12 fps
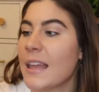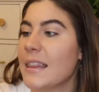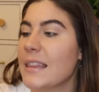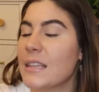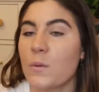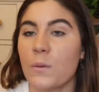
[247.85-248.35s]

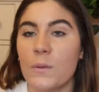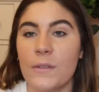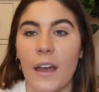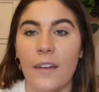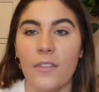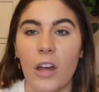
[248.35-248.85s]
This one was
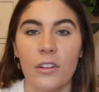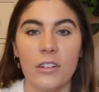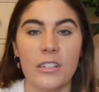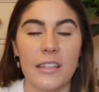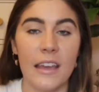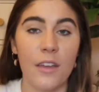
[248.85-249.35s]

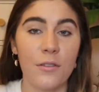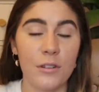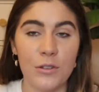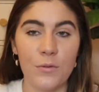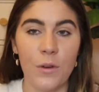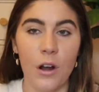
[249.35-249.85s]
$5 and the other
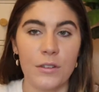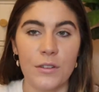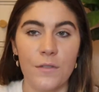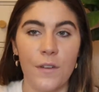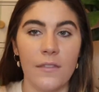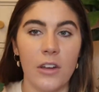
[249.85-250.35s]
2 were
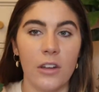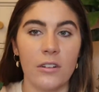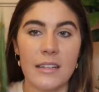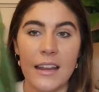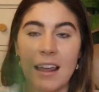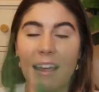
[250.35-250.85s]
also
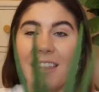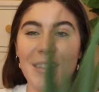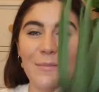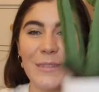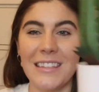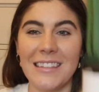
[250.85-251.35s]
$5, and I got
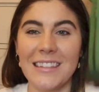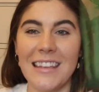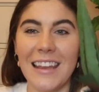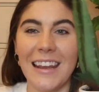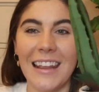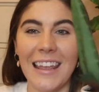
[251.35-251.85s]
them to
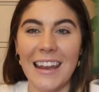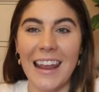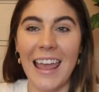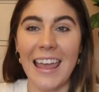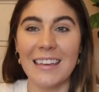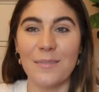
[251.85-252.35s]
sit in
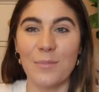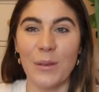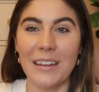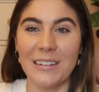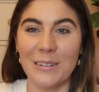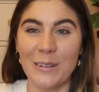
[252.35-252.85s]
hanging
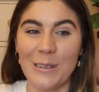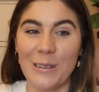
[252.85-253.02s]
planters.